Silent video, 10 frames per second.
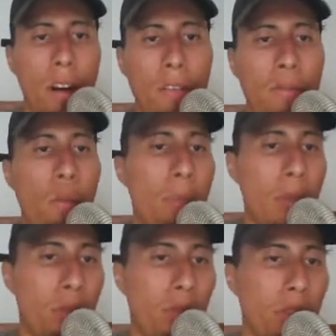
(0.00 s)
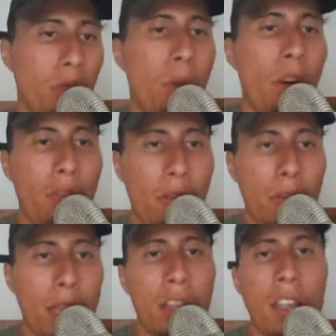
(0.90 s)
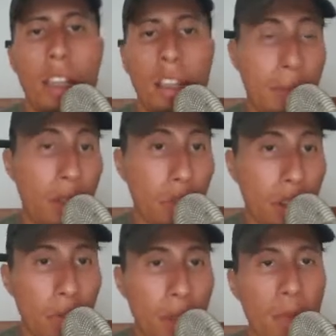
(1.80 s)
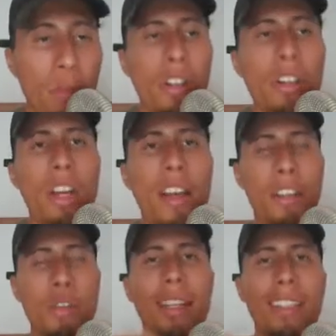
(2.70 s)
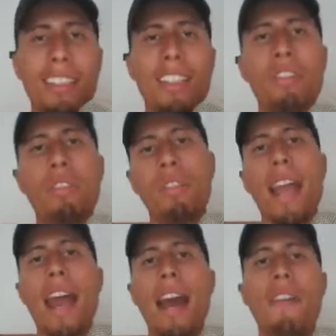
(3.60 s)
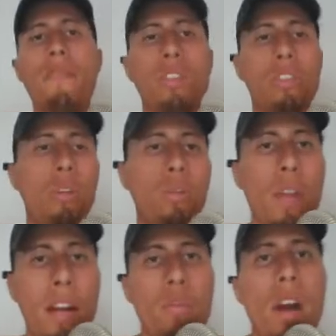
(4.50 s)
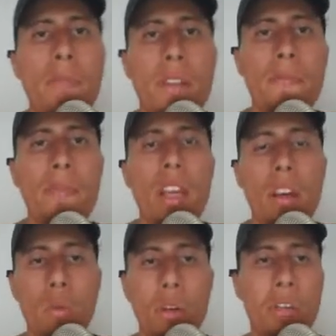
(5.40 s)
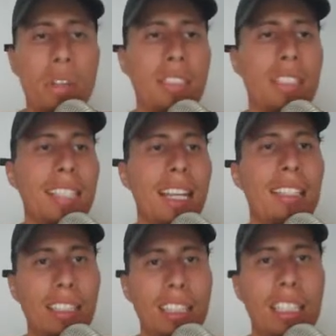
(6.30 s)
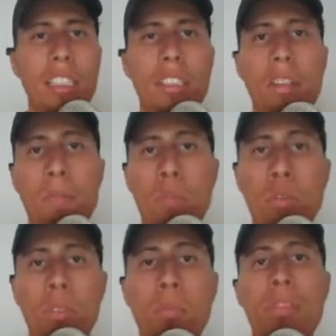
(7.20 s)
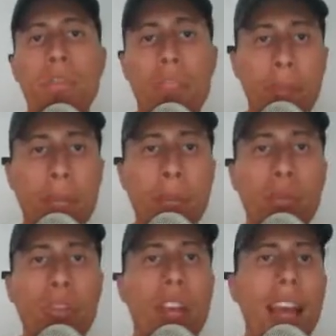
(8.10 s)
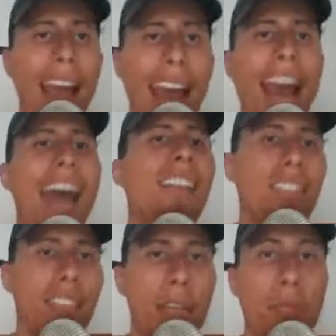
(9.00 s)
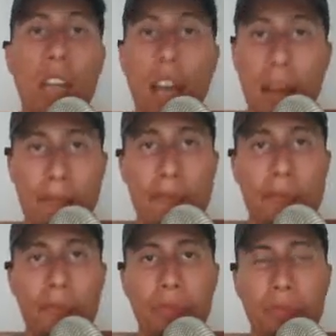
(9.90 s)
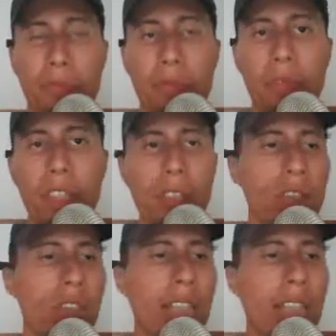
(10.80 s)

4 people. So apart from me, there'd be 3 other people here. You can essentially have what's called round robin, where you can send leads to multiple different people at the same time. So it's